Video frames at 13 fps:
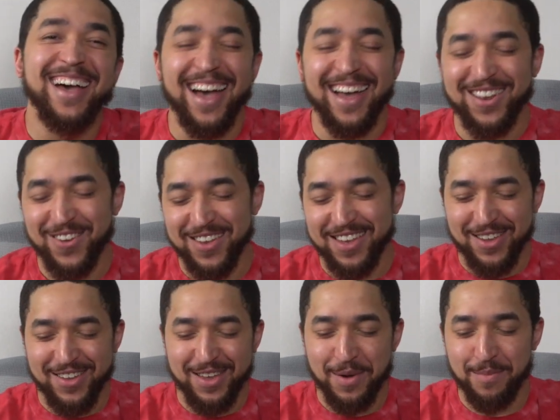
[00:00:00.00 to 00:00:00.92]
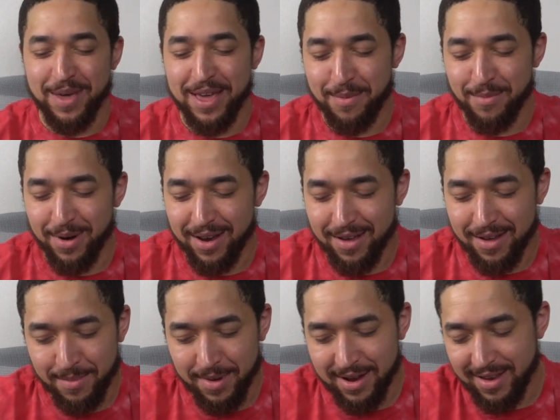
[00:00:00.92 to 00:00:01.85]
I know it sounds like a bad
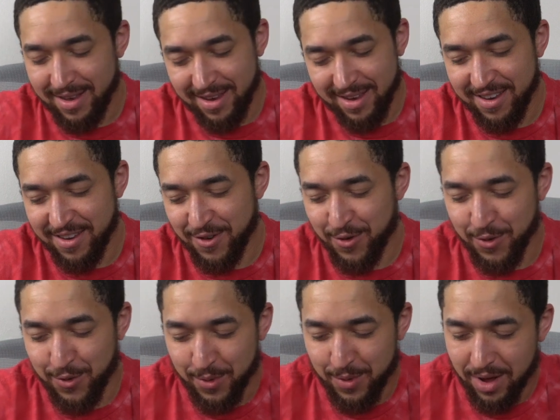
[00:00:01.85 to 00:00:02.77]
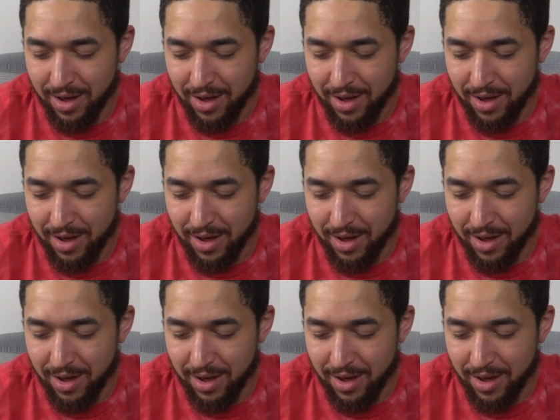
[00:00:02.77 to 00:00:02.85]
breakup, but it's true.